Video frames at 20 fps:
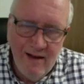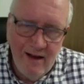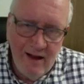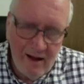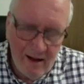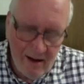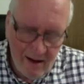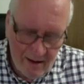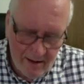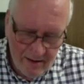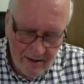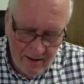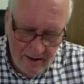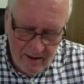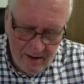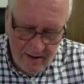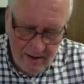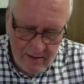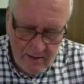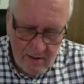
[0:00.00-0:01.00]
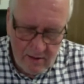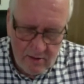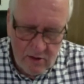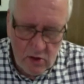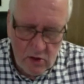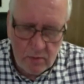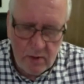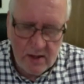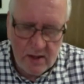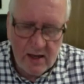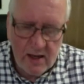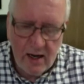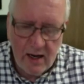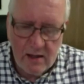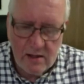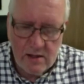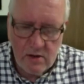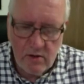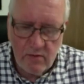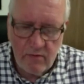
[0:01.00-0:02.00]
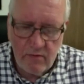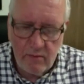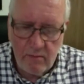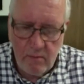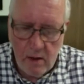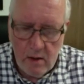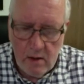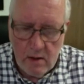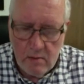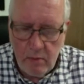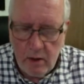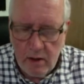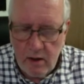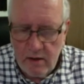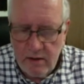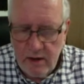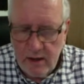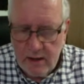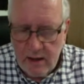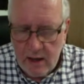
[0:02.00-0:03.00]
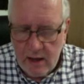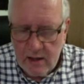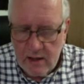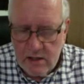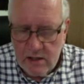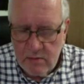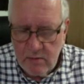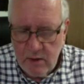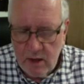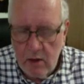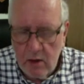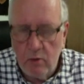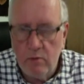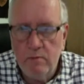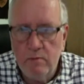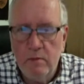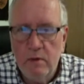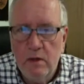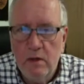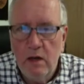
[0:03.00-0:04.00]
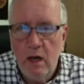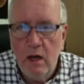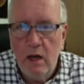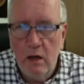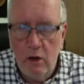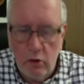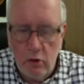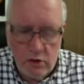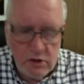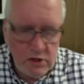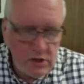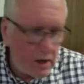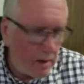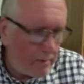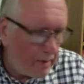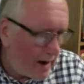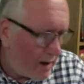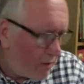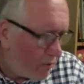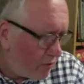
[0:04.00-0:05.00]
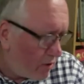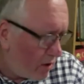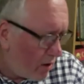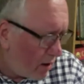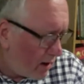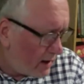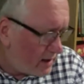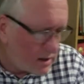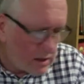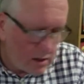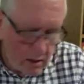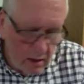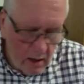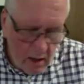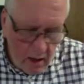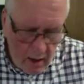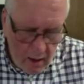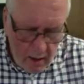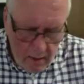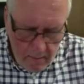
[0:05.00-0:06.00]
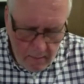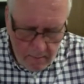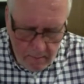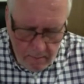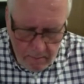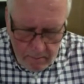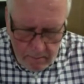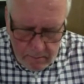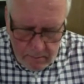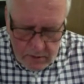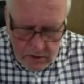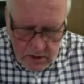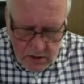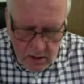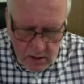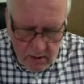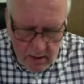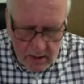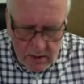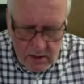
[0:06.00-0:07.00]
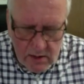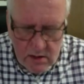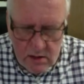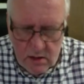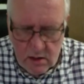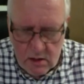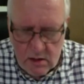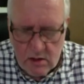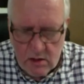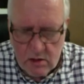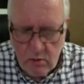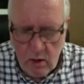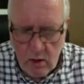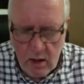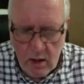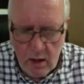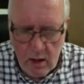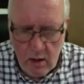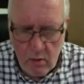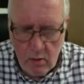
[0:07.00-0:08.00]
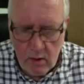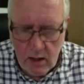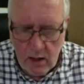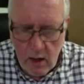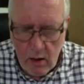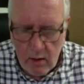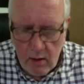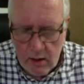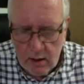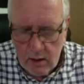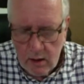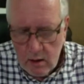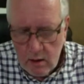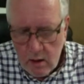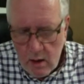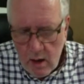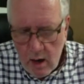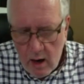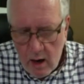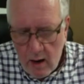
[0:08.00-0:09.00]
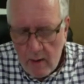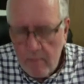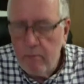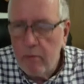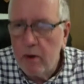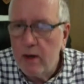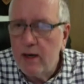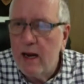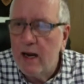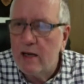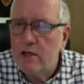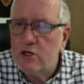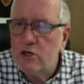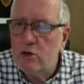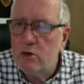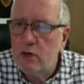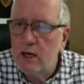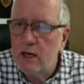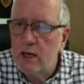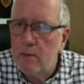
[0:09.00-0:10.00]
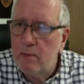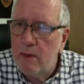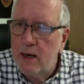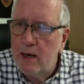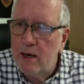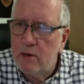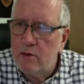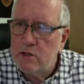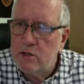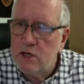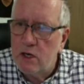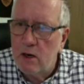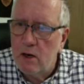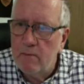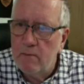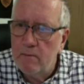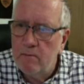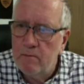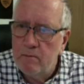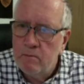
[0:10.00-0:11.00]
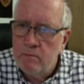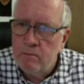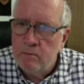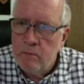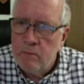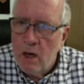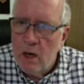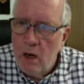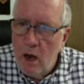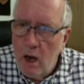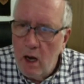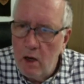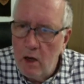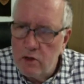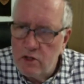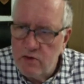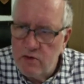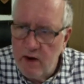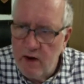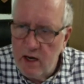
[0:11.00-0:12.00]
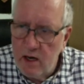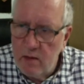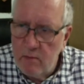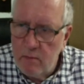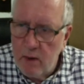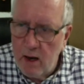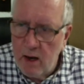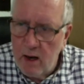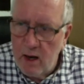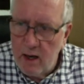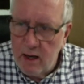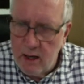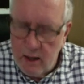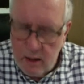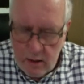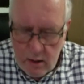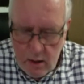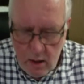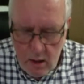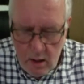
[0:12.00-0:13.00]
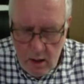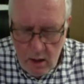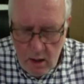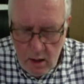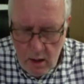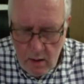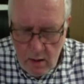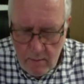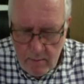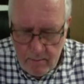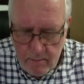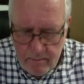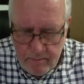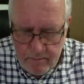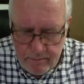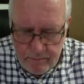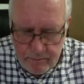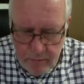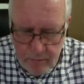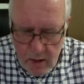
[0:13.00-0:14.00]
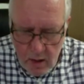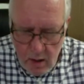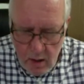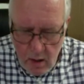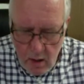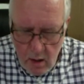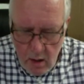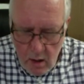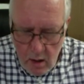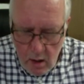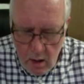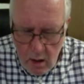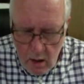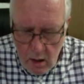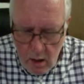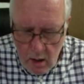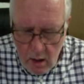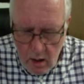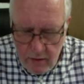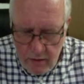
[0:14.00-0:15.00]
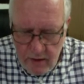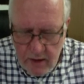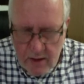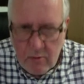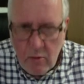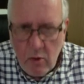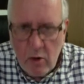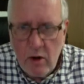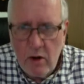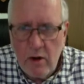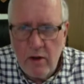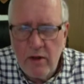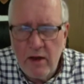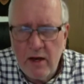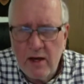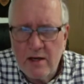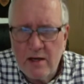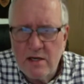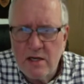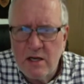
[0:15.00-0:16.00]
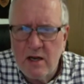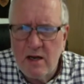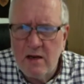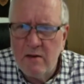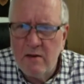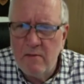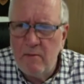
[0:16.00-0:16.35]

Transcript: and chopping the ends off them. But I think 80 mil looks about right. So that's where we're going. But yeah, talking about hello Sven in Berlin. I think one of the things that